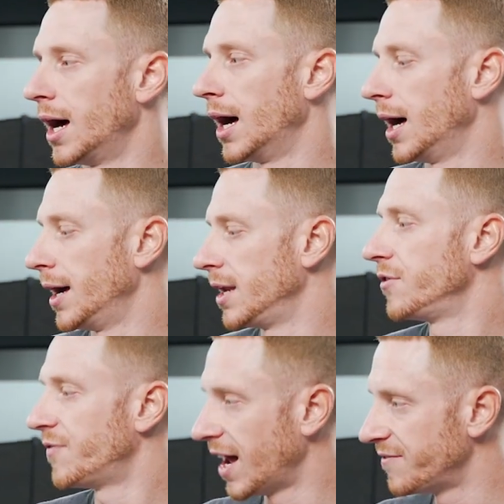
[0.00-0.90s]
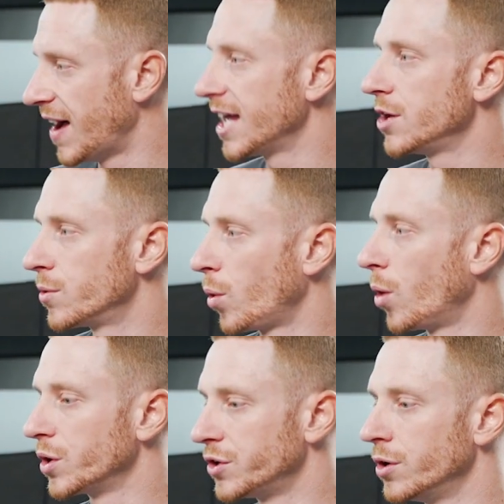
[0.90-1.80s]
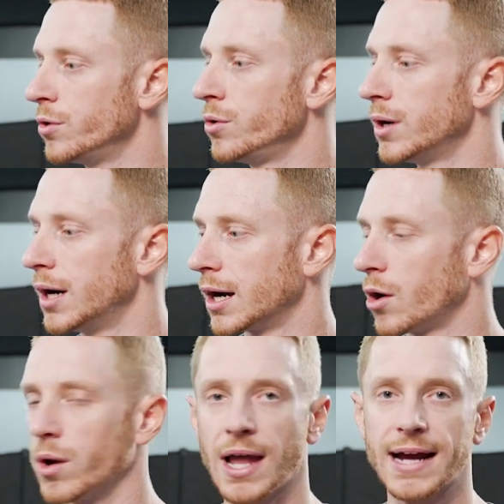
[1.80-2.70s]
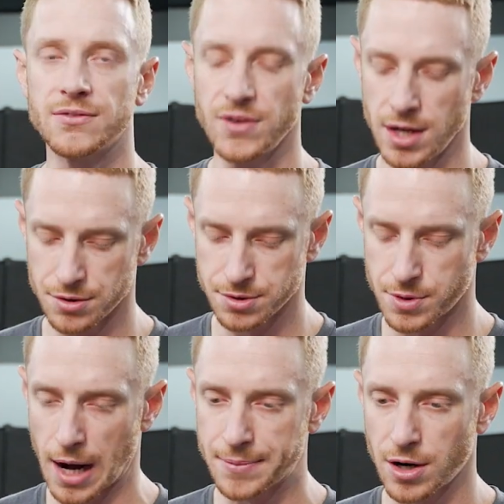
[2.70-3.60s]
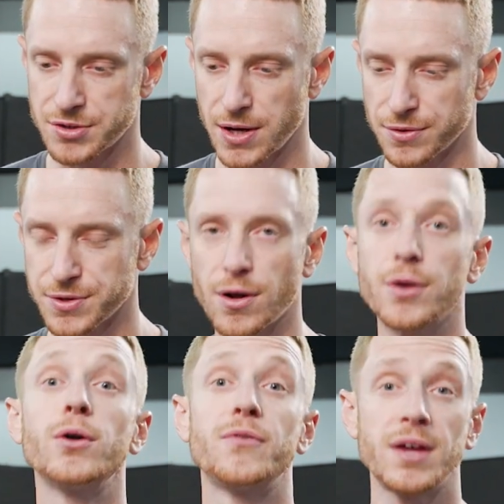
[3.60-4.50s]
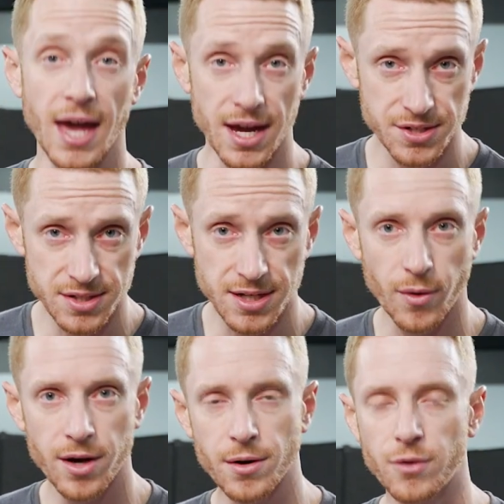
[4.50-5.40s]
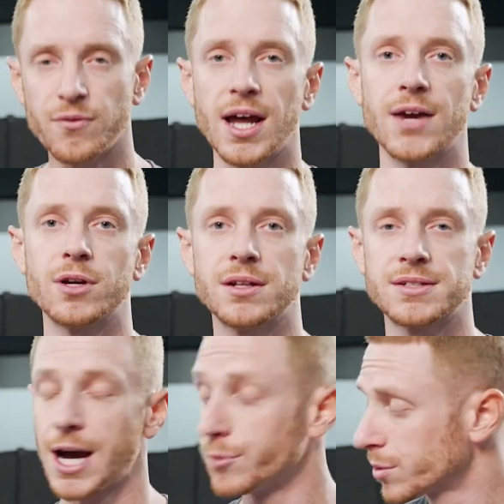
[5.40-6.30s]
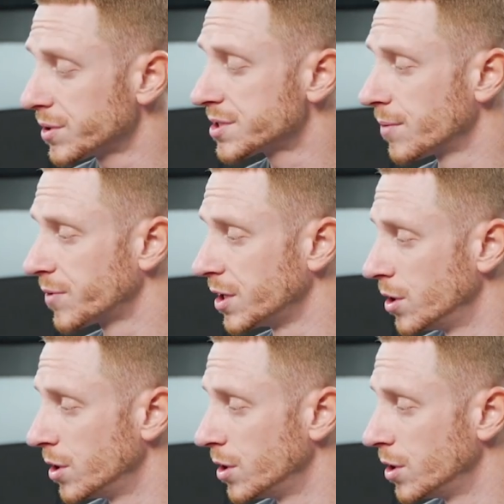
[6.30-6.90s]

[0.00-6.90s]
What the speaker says: And if you find value in what we do, go ahead and like the video, subscribe to our channel, turn on notifications. That way you're notified every time we release something